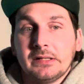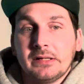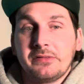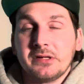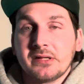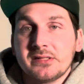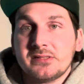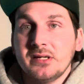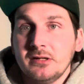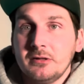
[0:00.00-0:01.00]
Think that's
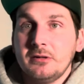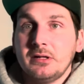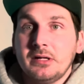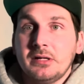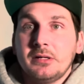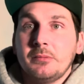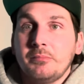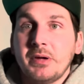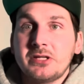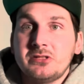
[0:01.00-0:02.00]
it.
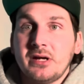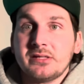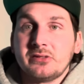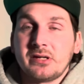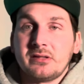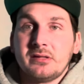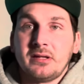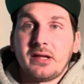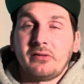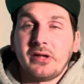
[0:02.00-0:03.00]
Make sure you guys hit
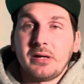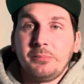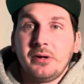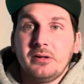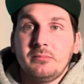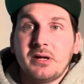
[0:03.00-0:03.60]
that like button.